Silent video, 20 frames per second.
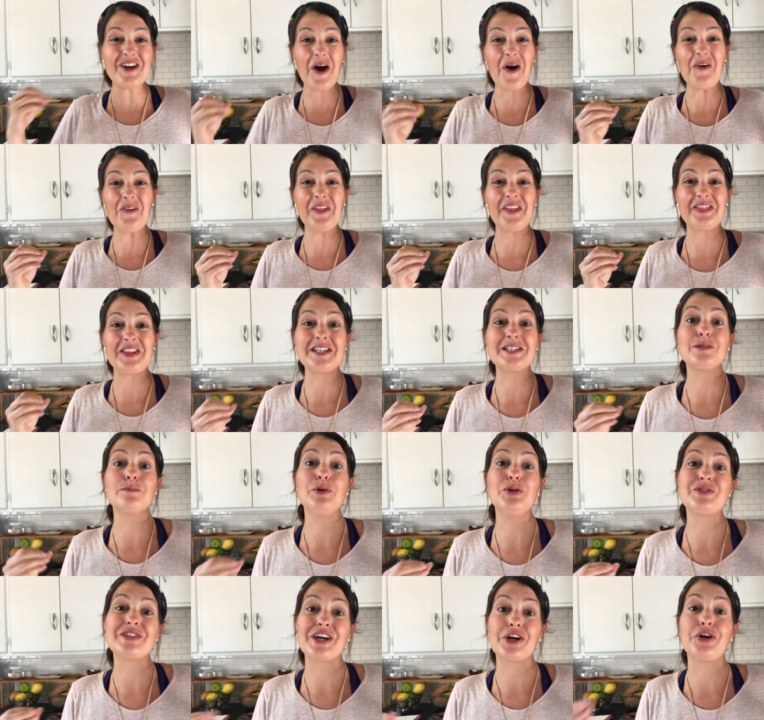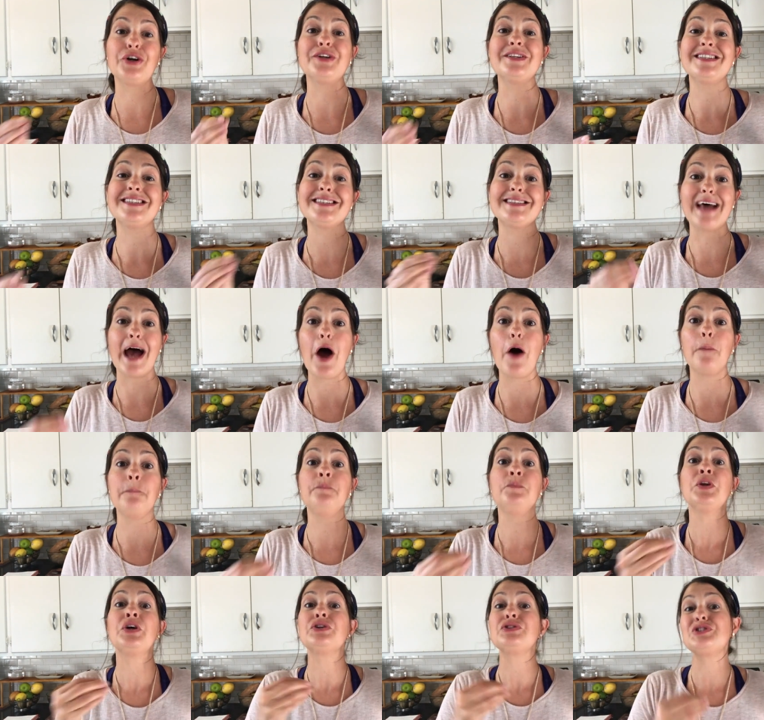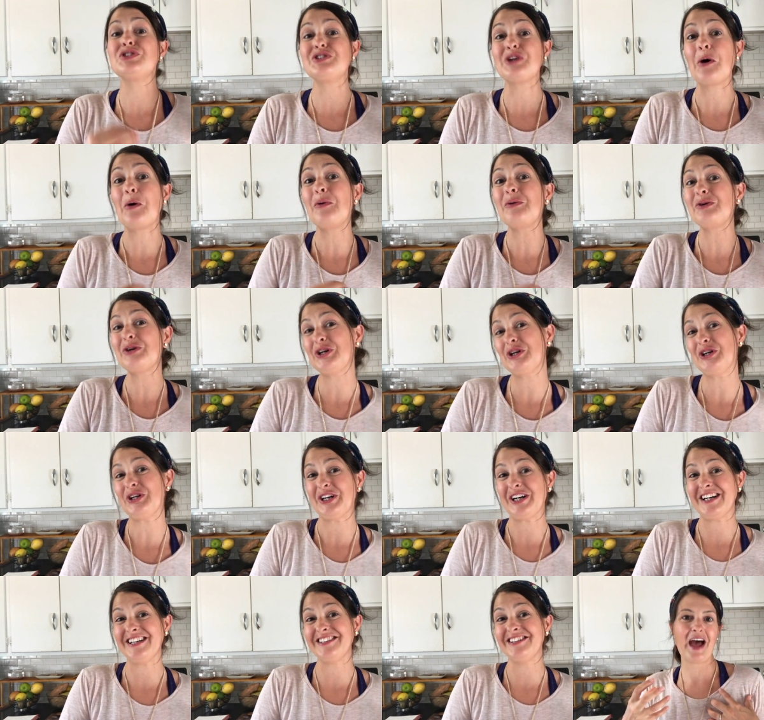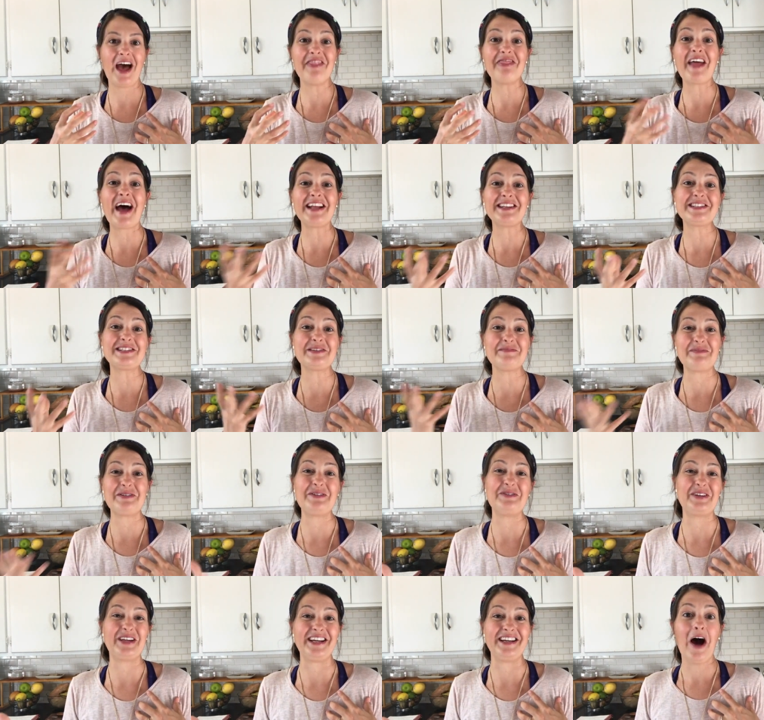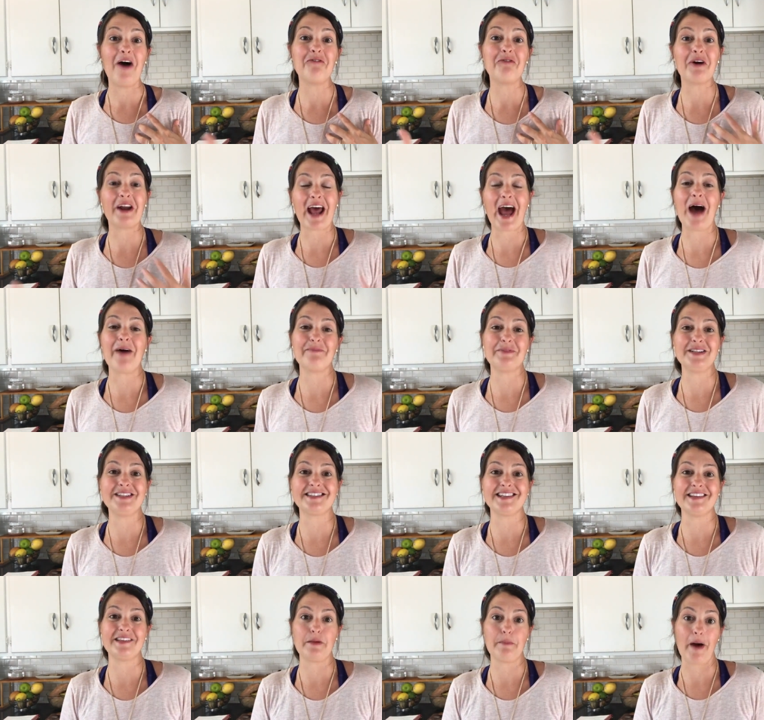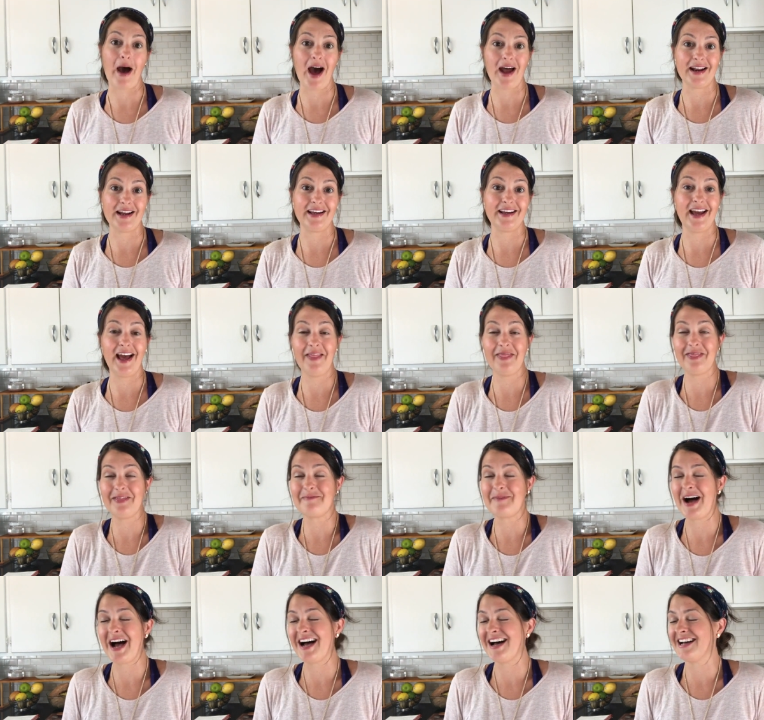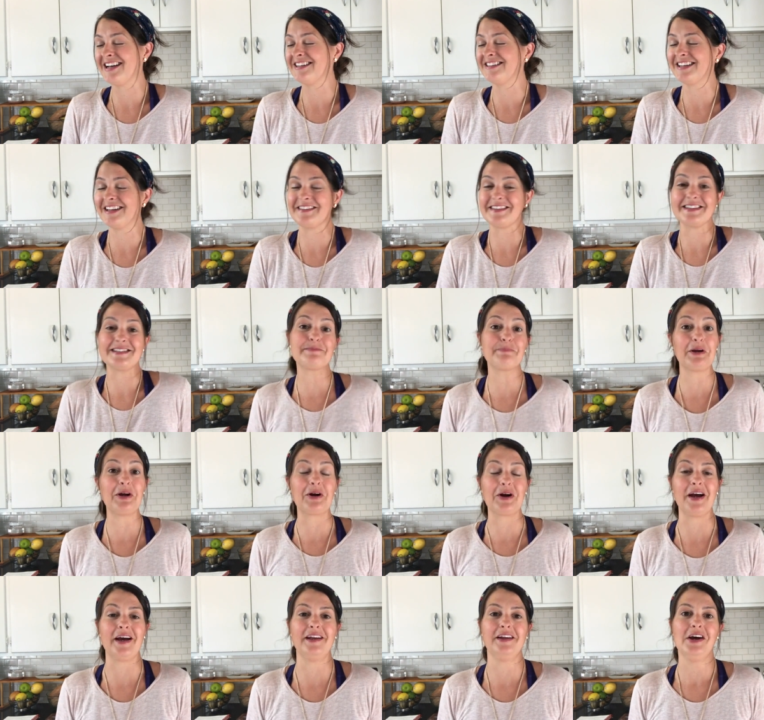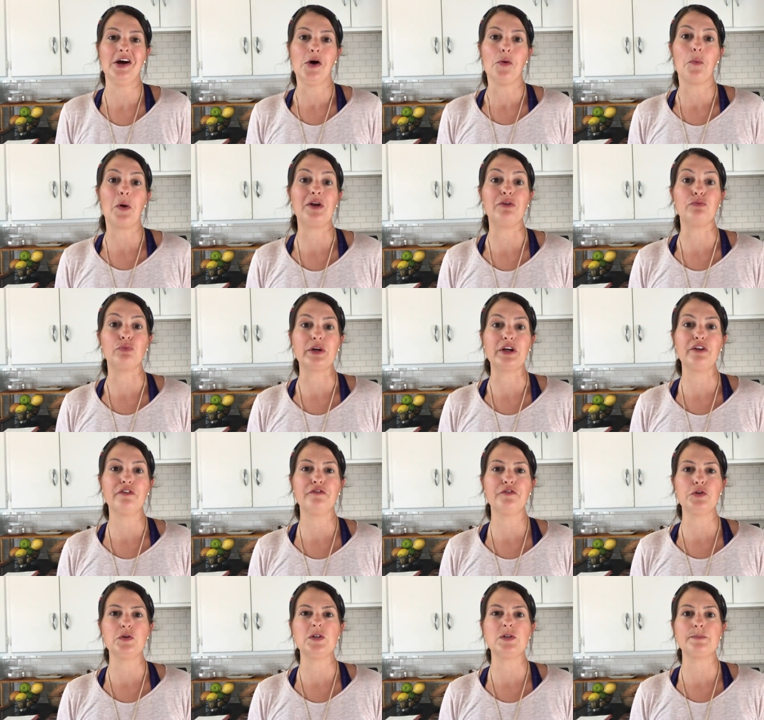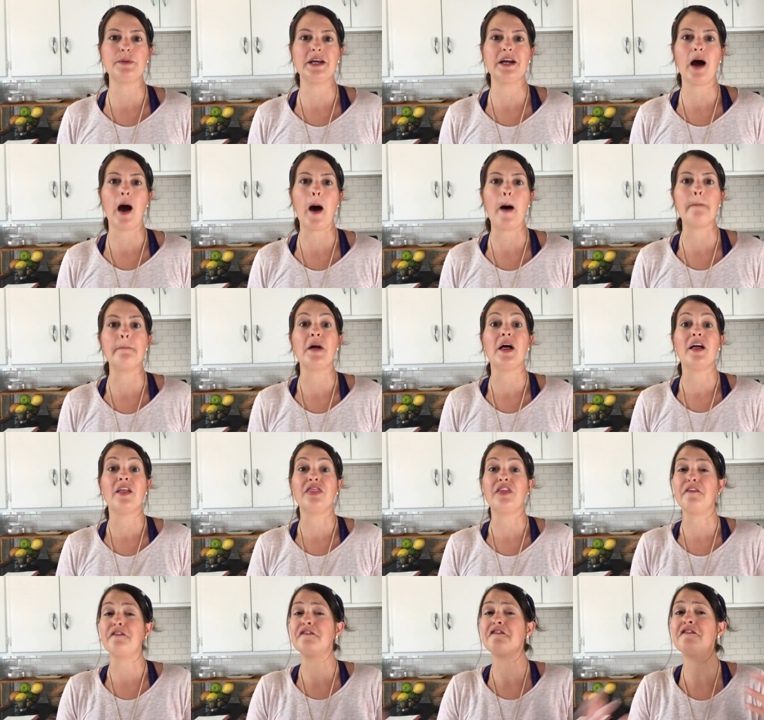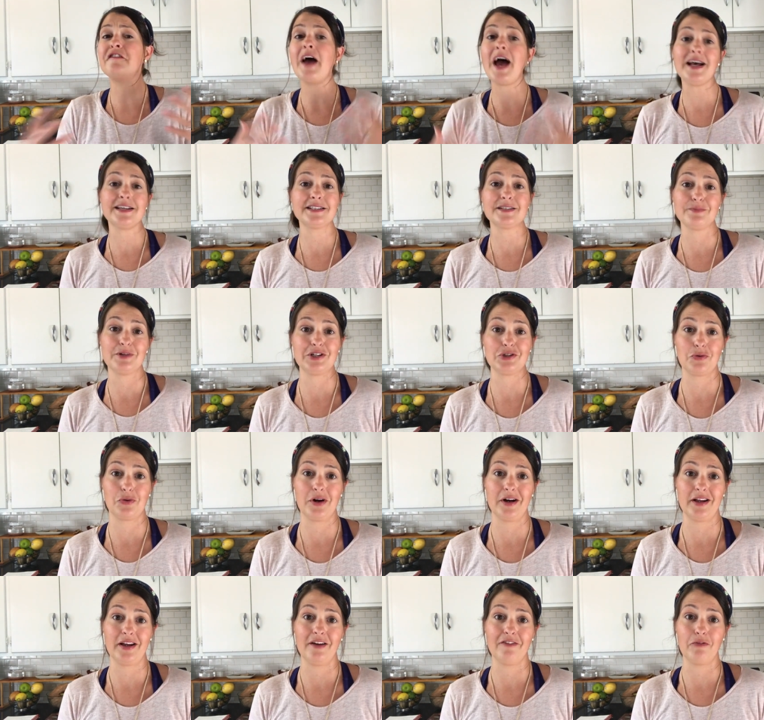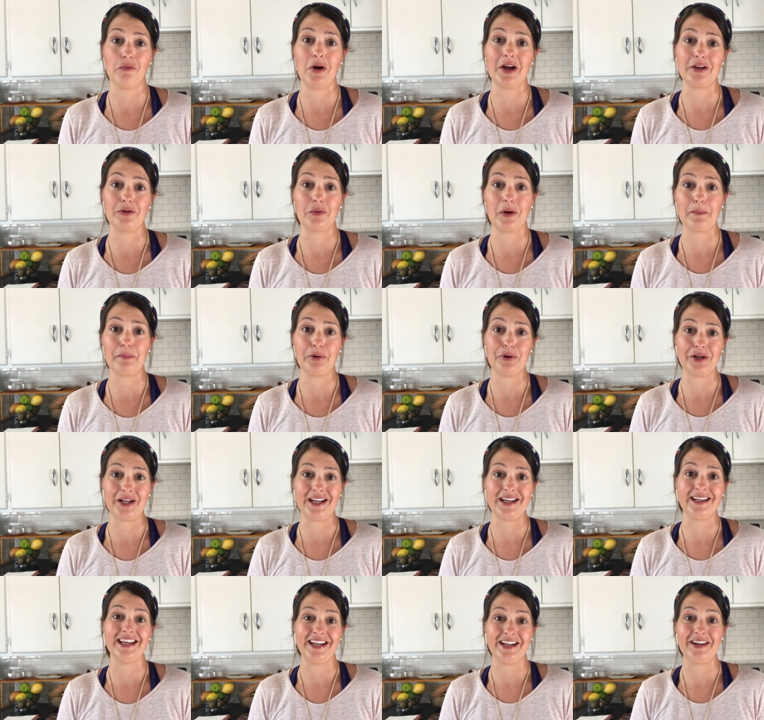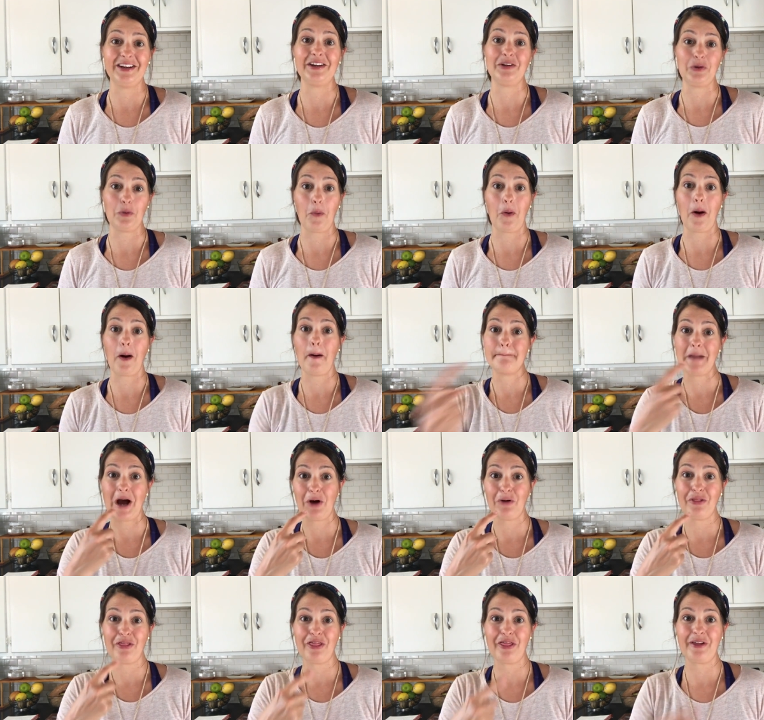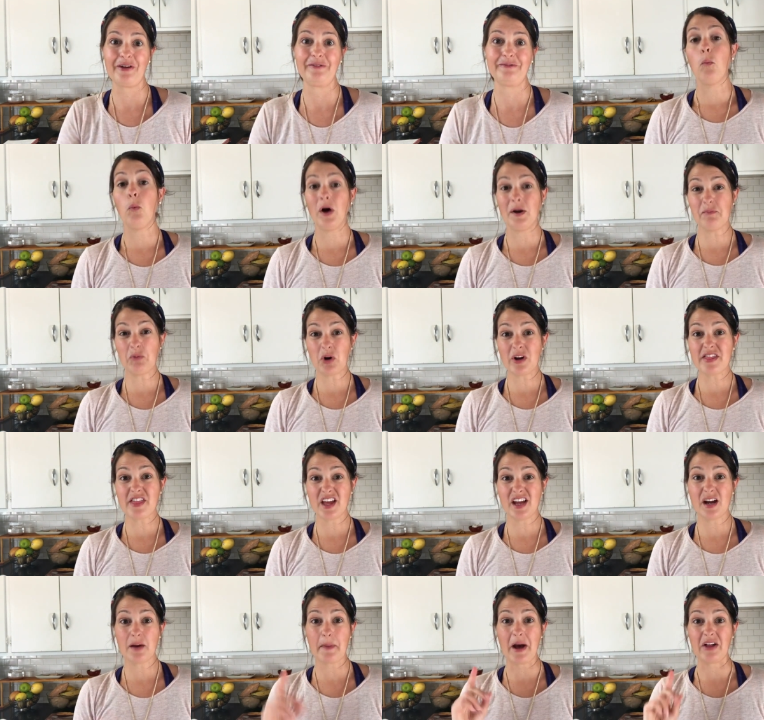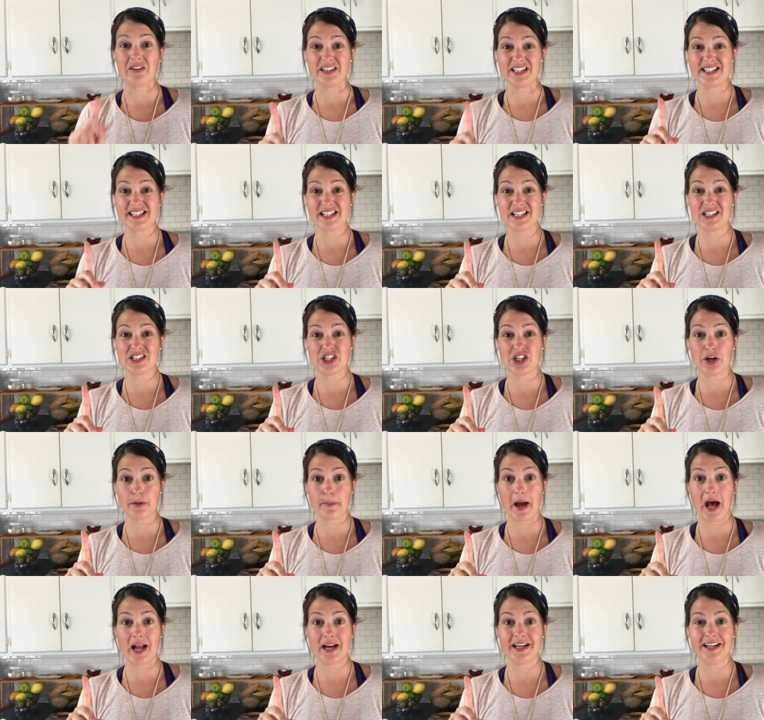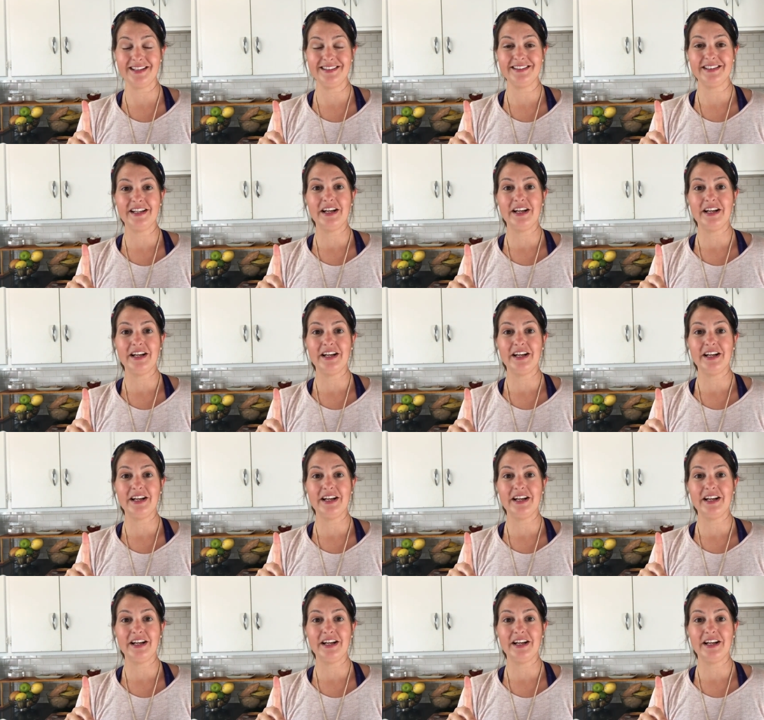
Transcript: know that this music could sound so good. And that's the beauty of what happens in the body and the mind and the spirit when real foods become the vast majority of what you are putting in your mouth. One more thing about listening to your body: